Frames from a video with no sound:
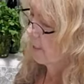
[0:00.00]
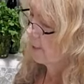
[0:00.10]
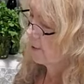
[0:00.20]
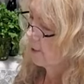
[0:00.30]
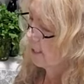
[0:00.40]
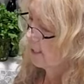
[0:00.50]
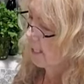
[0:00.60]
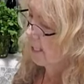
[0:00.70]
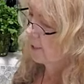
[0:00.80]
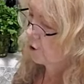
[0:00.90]
So it has
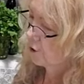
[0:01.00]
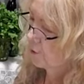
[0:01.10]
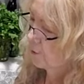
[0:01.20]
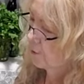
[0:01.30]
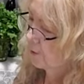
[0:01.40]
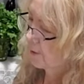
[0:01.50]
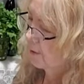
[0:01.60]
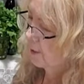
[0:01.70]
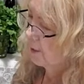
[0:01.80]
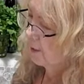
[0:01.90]
cashews,
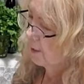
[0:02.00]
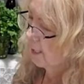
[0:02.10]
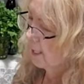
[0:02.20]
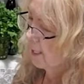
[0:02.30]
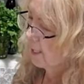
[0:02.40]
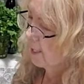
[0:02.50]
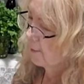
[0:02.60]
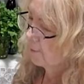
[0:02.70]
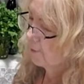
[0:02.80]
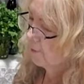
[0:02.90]

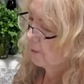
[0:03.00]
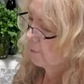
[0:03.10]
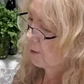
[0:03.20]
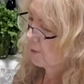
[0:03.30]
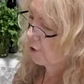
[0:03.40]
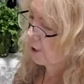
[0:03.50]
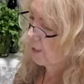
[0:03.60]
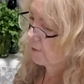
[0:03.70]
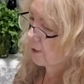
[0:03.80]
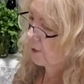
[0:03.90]
and purified water,
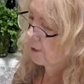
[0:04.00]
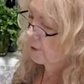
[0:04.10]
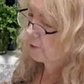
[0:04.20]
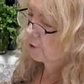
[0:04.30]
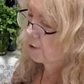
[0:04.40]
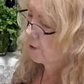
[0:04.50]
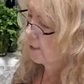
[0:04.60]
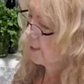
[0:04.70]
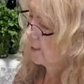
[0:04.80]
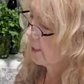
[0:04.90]
chives, garlic, nutritional
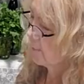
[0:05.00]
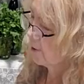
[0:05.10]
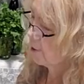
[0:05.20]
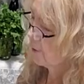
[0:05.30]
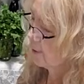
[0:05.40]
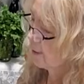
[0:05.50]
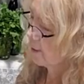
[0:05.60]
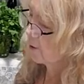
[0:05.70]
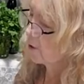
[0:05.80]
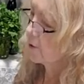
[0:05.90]
yeast, lemon juice, sea
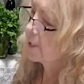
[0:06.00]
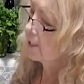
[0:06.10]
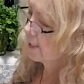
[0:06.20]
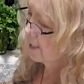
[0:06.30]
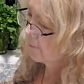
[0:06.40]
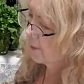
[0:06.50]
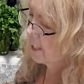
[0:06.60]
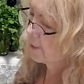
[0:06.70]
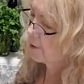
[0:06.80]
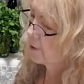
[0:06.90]
salt. So it does have a
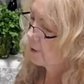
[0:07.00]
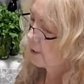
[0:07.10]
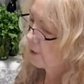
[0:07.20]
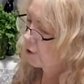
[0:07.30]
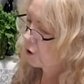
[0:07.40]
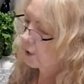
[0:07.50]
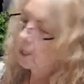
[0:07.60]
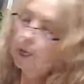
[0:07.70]
bacterial culture.